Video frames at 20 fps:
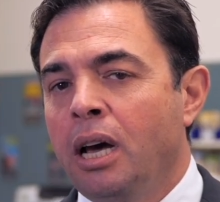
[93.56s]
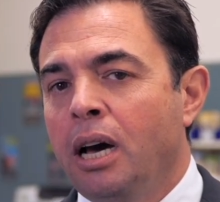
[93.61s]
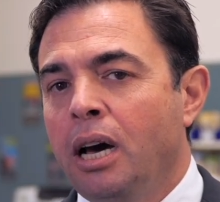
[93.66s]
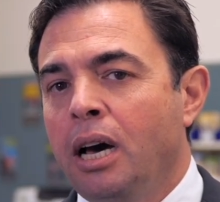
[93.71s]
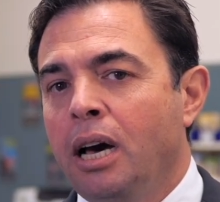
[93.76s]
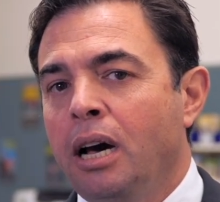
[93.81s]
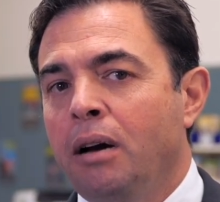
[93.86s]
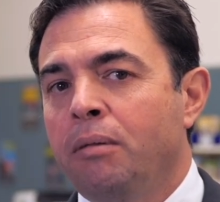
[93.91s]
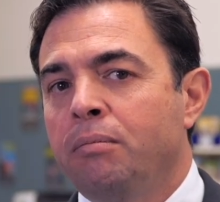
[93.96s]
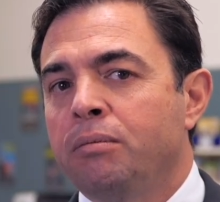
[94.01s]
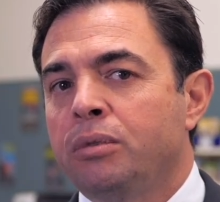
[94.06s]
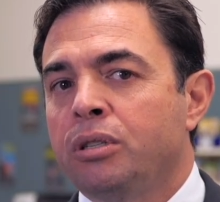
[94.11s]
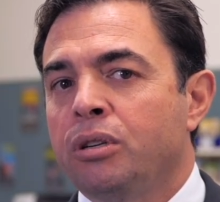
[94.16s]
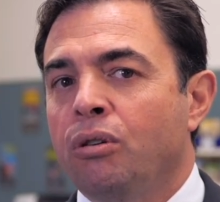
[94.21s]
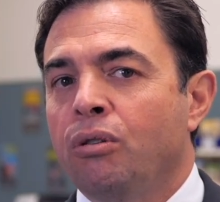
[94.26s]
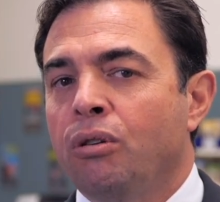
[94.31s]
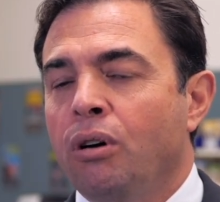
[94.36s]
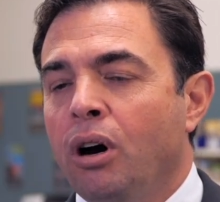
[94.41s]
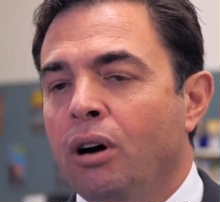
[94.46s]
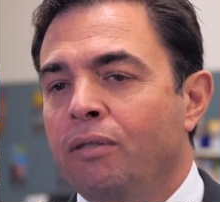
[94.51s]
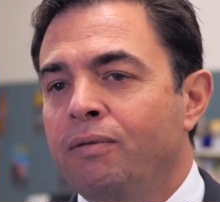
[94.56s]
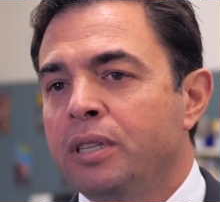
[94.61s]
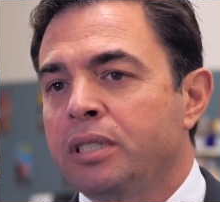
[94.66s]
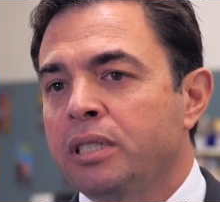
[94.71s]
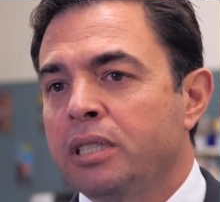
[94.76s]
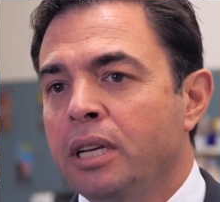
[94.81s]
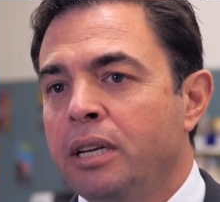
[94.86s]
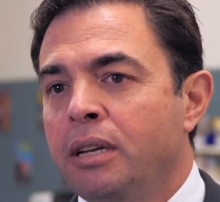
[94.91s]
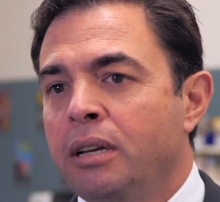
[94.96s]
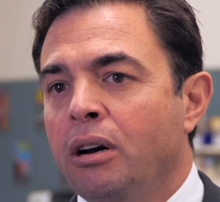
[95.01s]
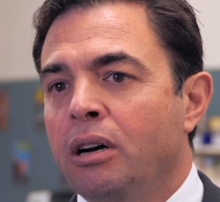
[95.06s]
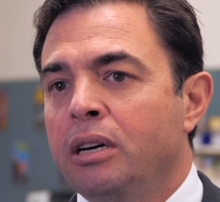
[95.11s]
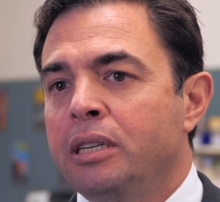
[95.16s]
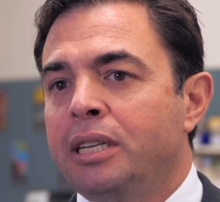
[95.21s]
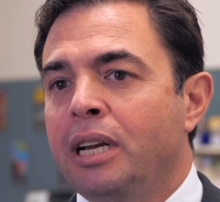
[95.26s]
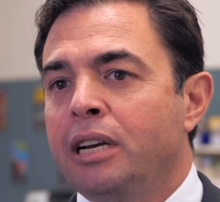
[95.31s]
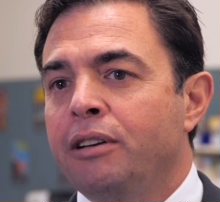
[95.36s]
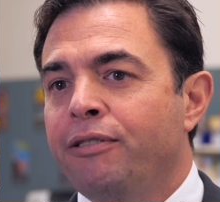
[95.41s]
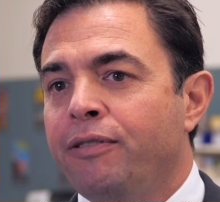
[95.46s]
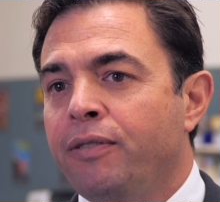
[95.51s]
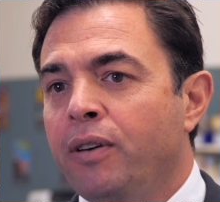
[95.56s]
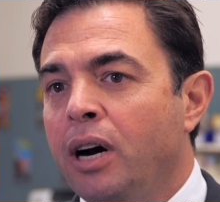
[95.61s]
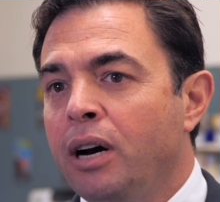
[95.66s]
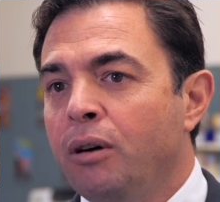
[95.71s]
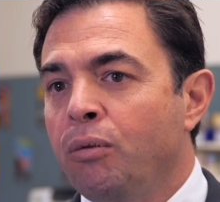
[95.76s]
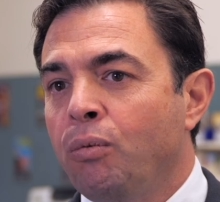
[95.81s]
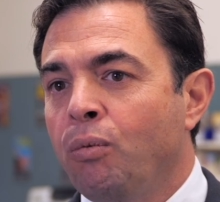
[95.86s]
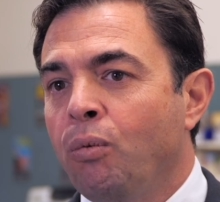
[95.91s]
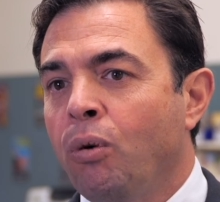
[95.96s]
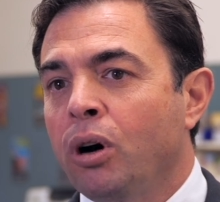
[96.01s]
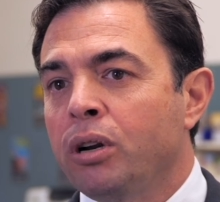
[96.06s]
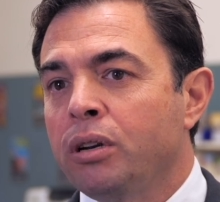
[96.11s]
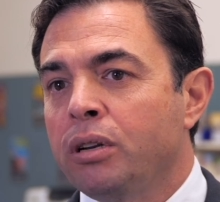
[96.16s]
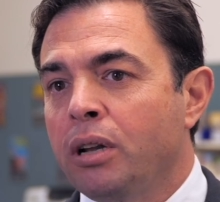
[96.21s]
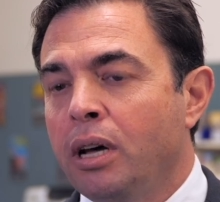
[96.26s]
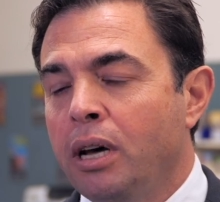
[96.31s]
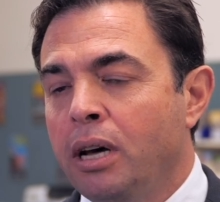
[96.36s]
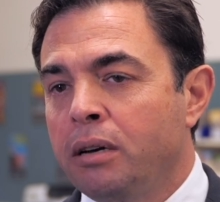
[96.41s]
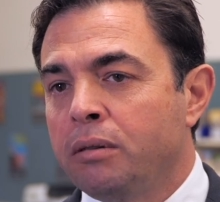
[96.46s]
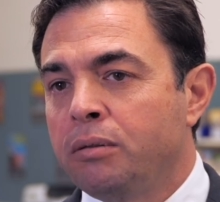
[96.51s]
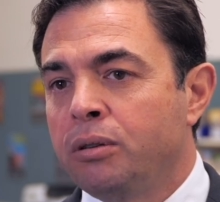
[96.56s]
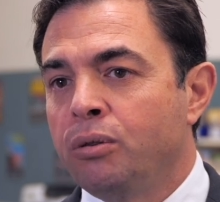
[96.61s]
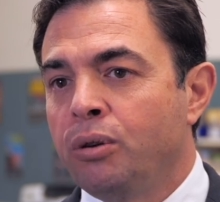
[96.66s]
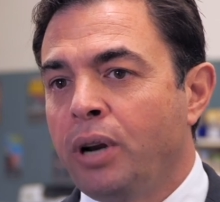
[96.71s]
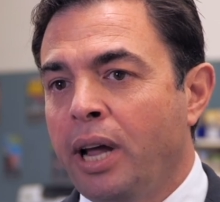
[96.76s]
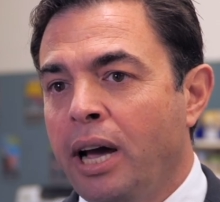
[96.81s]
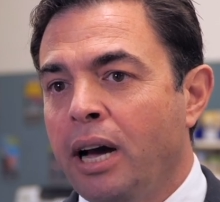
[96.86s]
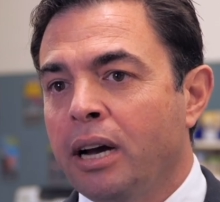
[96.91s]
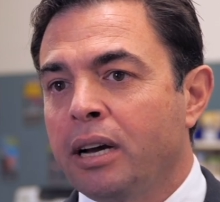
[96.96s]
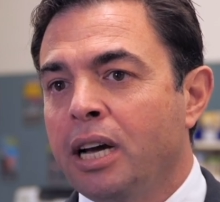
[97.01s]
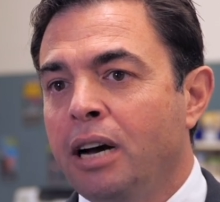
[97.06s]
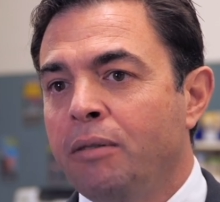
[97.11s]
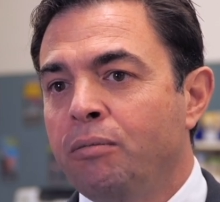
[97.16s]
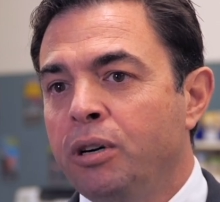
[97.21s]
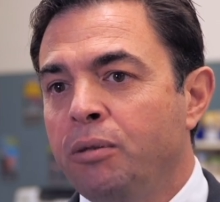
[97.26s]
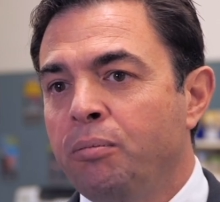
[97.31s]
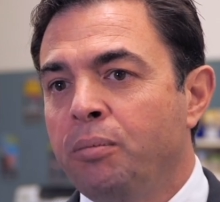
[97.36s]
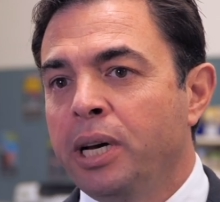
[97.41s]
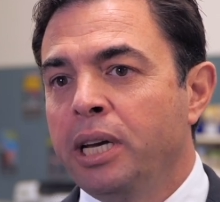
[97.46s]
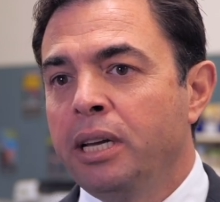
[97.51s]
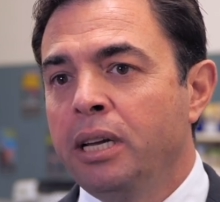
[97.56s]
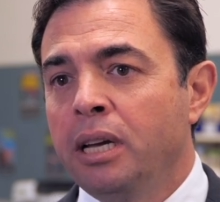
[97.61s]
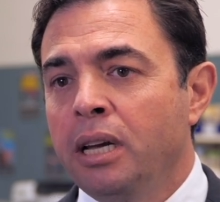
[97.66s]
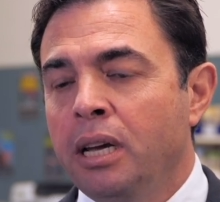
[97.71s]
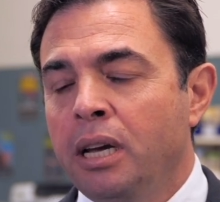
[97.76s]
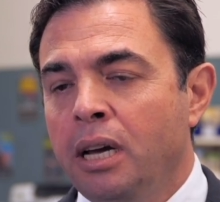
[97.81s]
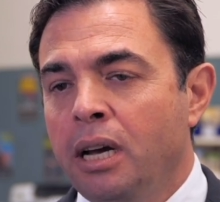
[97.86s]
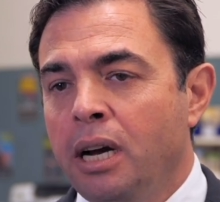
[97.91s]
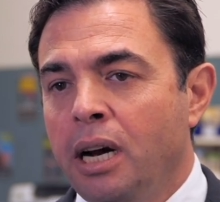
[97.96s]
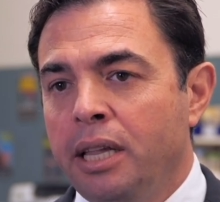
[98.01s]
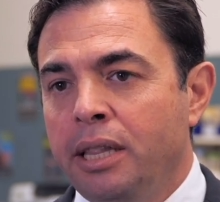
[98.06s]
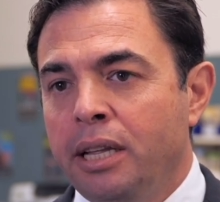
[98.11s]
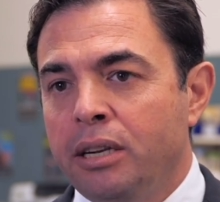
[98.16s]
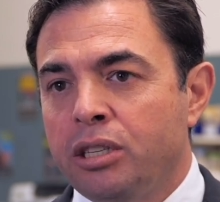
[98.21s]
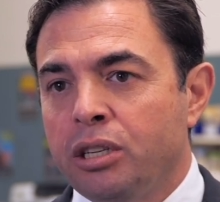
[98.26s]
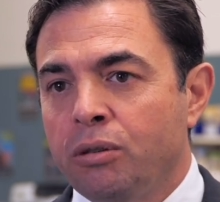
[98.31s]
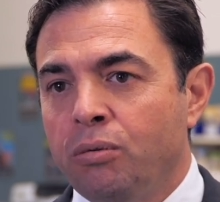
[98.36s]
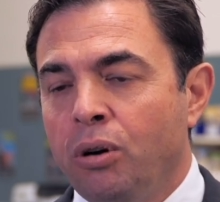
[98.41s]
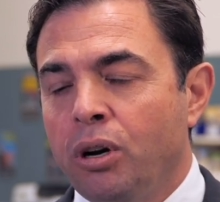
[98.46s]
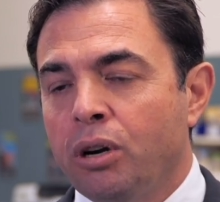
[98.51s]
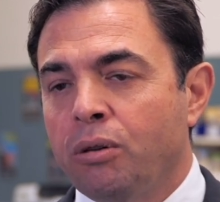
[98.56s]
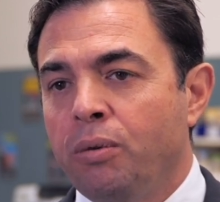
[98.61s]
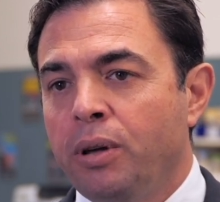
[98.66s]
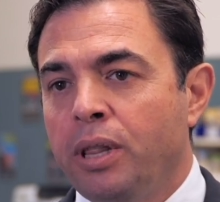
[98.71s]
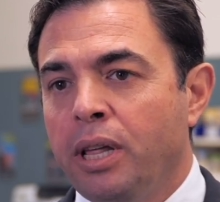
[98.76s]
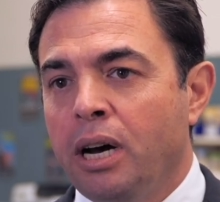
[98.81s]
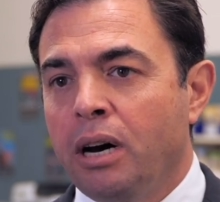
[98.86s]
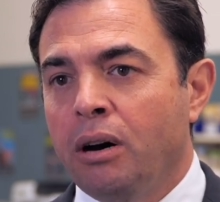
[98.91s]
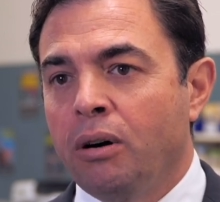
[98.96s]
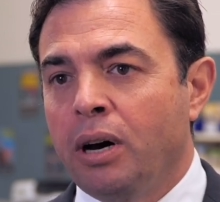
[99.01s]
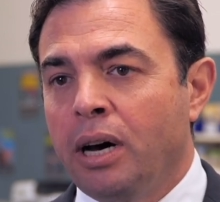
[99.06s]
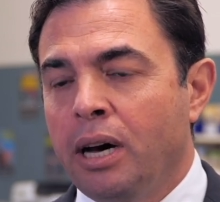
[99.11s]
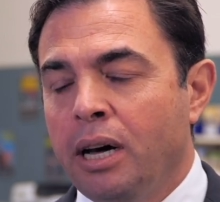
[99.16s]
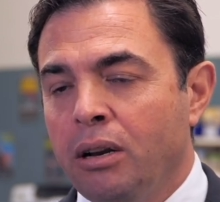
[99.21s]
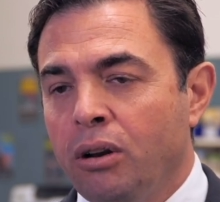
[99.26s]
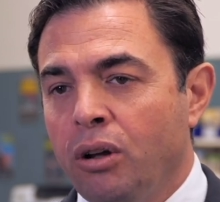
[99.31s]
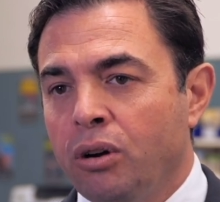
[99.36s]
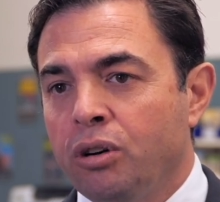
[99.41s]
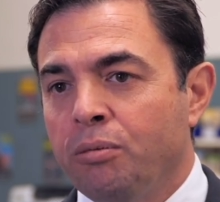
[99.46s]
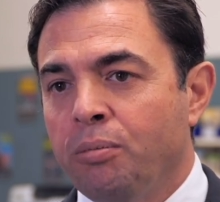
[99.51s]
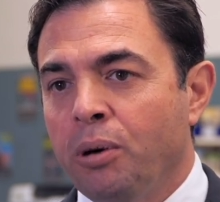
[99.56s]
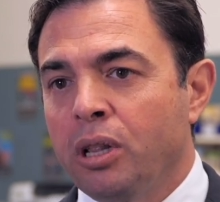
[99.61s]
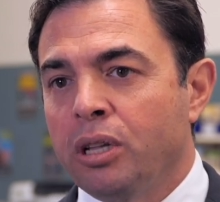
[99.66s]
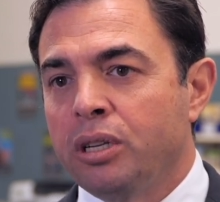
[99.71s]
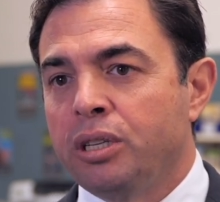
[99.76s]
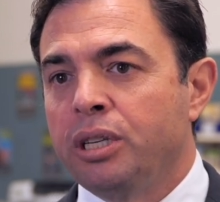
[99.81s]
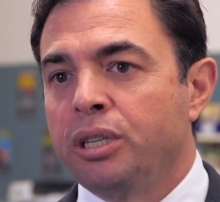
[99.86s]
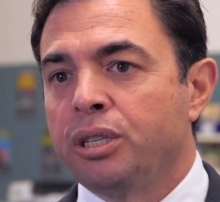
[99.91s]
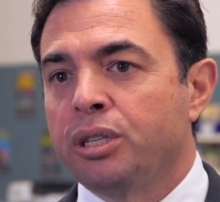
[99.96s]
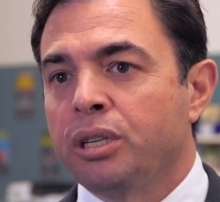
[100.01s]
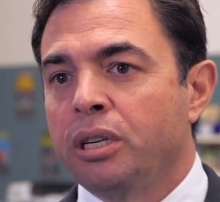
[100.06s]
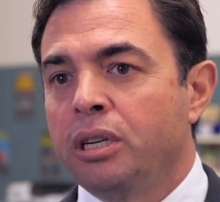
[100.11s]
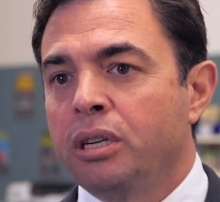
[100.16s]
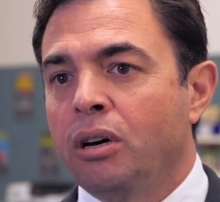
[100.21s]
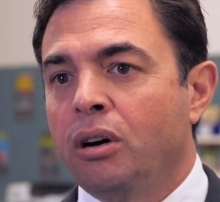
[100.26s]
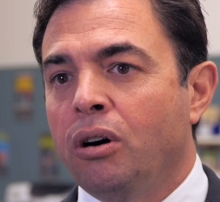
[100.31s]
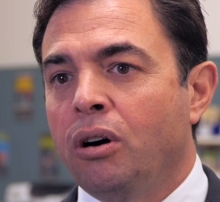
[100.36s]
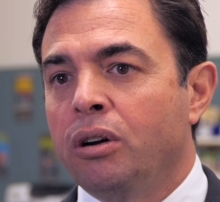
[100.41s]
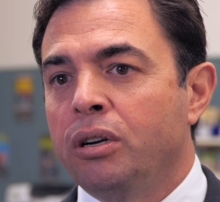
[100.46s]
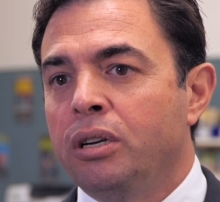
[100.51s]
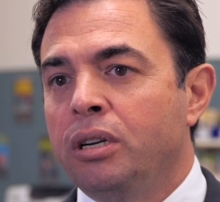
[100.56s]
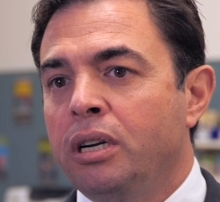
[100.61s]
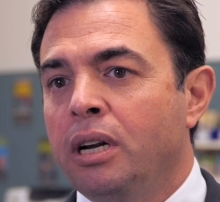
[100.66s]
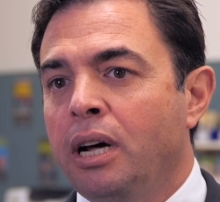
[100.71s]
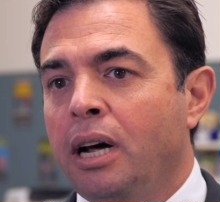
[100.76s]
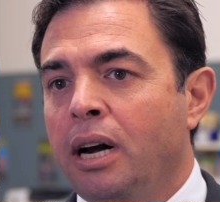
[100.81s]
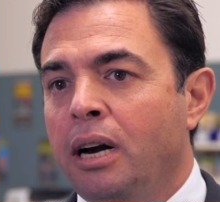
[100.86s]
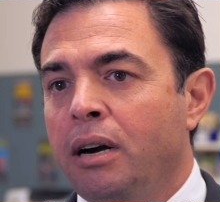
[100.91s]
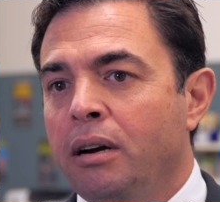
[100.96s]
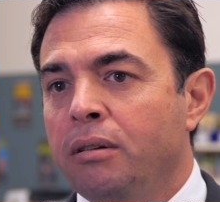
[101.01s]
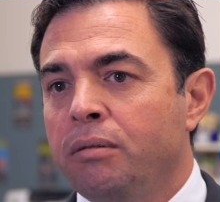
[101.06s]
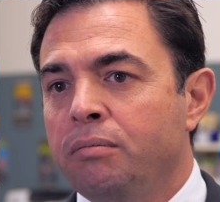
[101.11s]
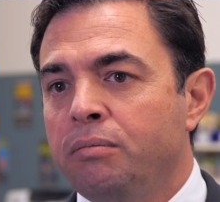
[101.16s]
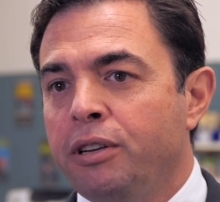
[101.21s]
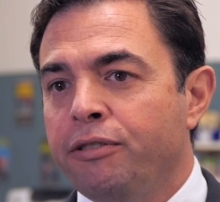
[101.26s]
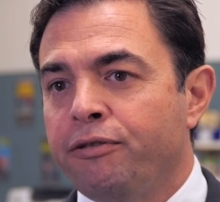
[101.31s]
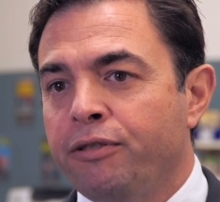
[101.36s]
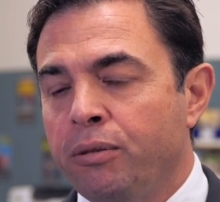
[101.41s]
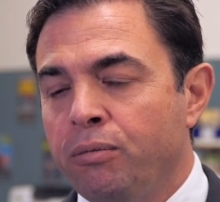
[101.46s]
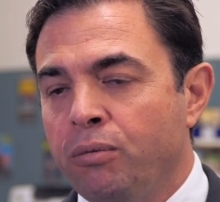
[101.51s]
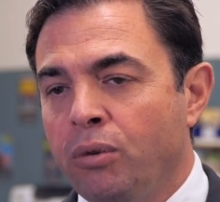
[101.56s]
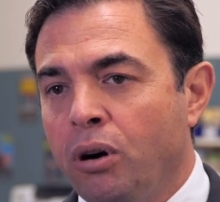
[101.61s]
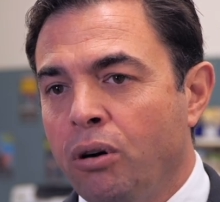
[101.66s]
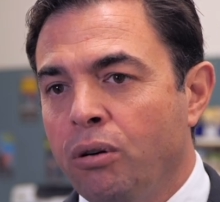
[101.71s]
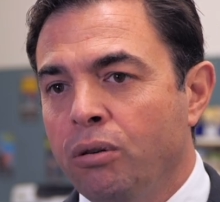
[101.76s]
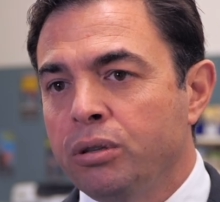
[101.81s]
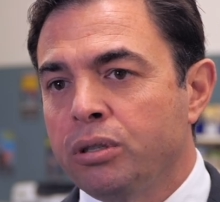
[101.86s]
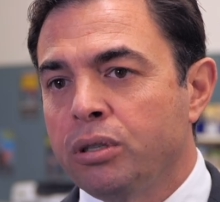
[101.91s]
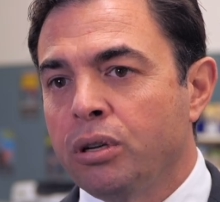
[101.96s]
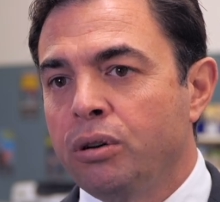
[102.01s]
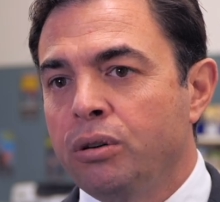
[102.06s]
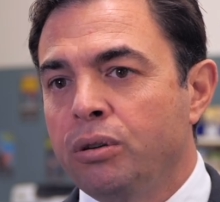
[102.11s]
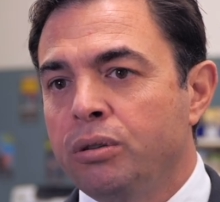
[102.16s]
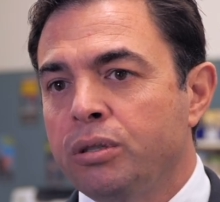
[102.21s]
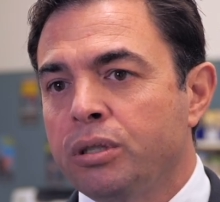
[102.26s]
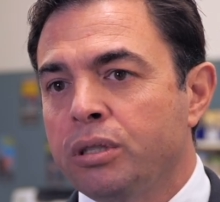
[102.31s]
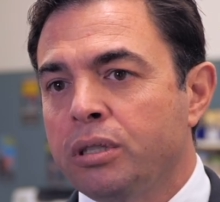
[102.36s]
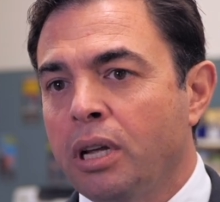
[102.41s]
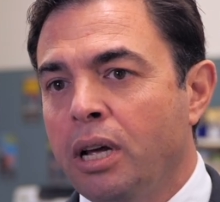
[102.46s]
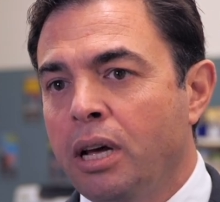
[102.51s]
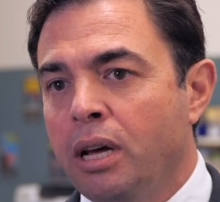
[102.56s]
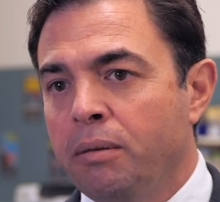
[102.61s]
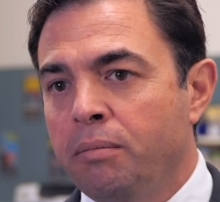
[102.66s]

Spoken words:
to obviously identify what a good outcome would be, and then to work with our local politician on different roles, who's